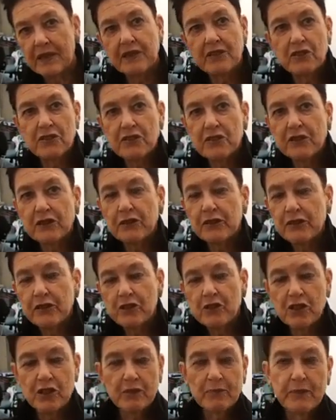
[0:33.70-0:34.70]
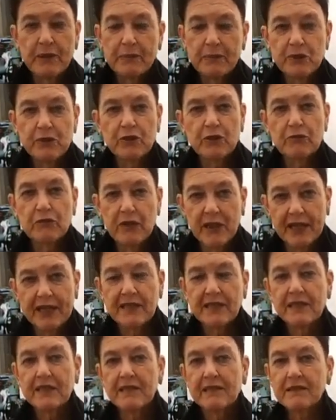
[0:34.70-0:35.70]
just encouraging people to
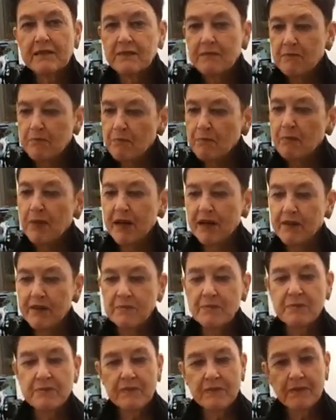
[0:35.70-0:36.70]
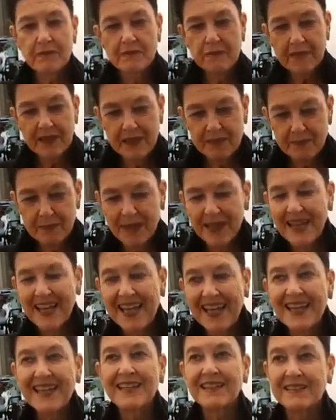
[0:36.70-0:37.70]
write by
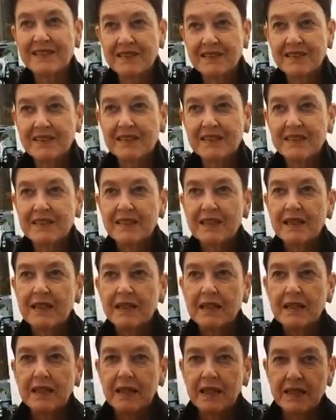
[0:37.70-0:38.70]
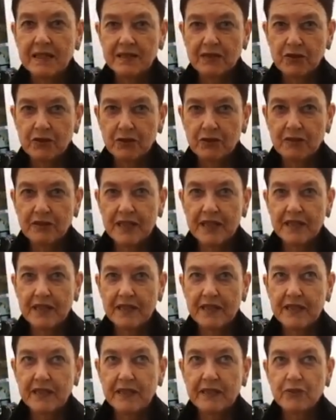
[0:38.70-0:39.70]
hand and to get
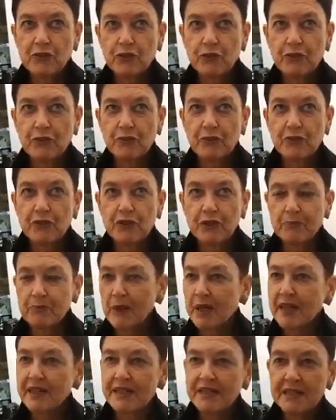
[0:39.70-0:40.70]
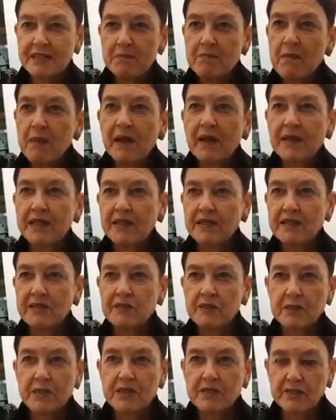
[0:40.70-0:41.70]
it into your body and mind.
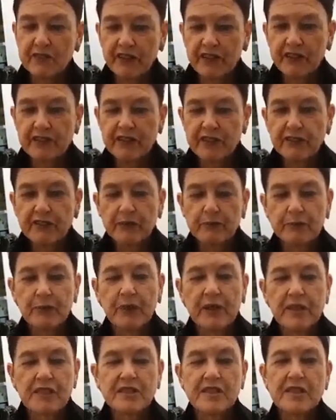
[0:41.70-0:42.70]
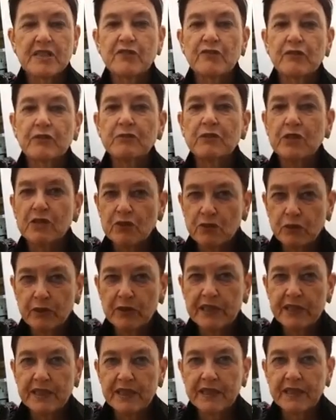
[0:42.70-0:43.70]
It's a very different process from just
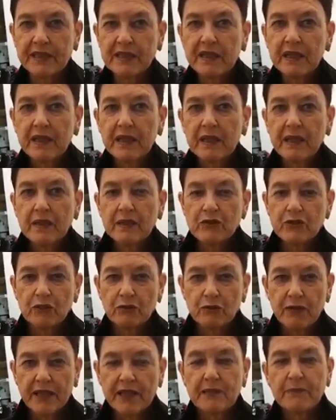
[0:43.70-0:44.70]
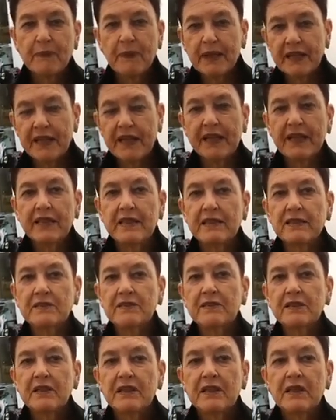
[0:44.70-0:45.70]
reading it. To write it by hand,